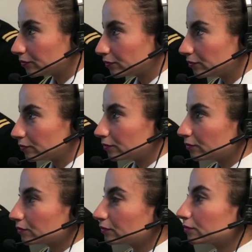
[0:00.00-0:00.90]

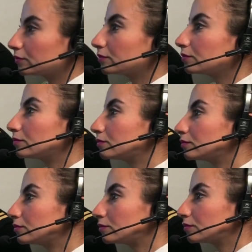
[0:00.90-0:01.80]

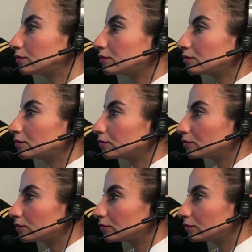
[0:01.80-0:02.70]

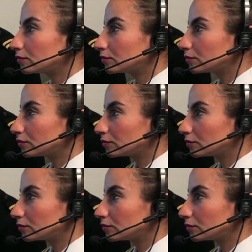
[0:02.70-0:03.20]
[no speech]